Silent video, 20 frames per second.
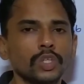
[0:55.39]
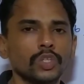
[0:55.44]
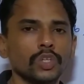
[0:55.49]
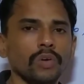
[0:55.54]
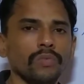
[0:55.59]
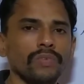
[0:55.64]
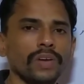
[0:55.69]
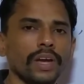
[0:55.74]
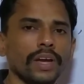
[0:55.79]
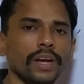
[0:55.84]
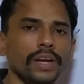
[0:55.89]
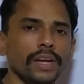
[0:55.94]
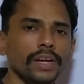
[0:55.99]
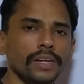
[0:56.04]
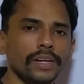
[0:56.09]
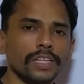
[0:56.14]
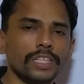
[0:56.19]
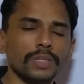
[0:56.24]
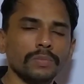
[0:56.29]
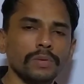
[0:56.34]
So if we are
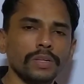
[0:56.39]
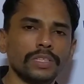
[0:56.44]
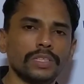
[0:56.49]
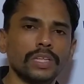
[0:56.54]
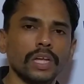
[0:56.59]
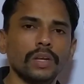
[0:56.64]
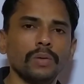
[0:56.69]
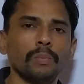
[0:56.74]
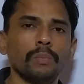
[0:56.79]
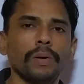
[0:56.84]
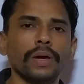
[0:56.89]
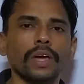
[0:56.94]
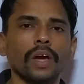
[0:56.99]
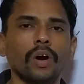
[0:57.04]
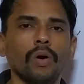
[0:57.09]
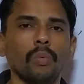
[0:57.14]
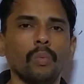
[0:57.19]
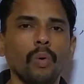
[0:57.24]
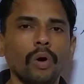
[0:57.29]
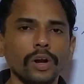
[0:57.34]
getting decimals, then
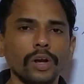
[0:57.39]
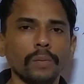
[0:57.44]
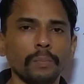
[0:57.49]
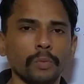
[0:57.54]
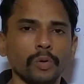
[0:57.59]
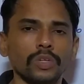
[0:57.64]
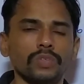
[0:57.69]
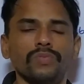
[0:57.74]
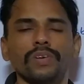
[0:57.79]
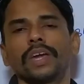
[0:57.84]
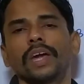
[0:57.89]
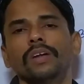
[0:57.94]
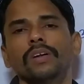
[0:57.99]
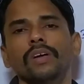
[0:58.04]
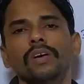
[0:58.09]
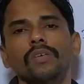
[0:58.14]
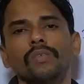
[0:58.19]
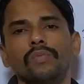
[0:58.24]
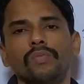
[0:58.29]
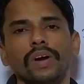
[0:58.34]
by what approach we
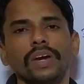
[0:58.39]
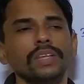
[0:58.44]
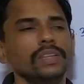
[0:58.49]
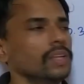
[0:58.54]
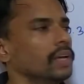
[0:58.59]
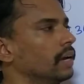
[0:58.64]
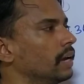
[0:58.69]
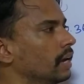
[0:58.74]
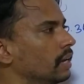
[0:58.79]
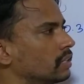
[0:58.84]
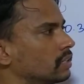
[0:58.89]
can find